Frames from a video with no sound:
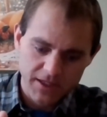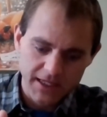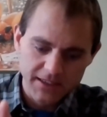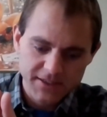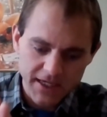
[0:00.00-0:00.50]
And
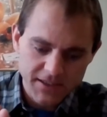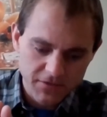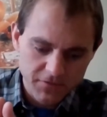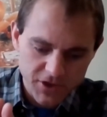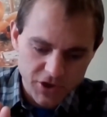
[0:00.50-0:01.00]
it says in
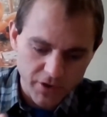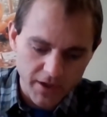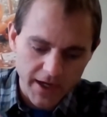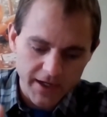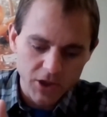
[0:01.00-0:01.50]
verse
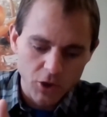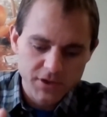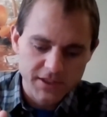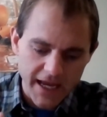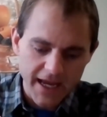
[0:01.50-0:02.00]
39, in those
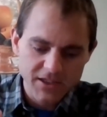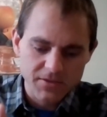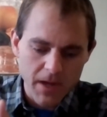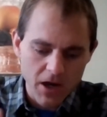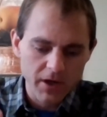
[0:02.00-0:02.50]
days,
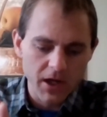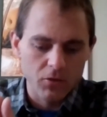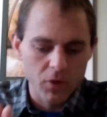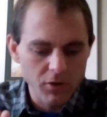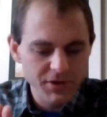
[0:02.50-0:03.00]
Mary
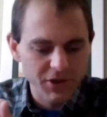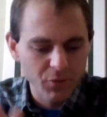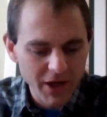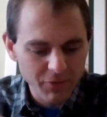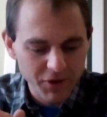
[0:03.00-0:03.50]
arose and
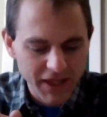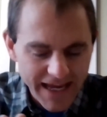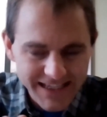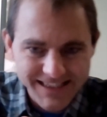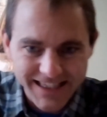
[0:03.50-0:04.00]
went with
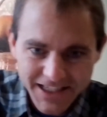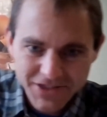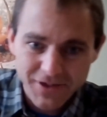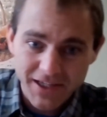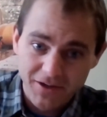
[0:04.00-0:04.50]
haste into
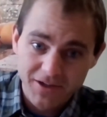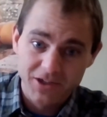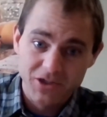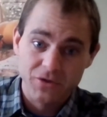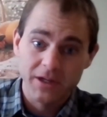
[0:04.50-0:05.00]
the hill
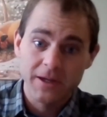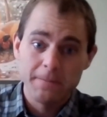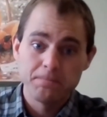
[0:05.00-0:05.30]
country.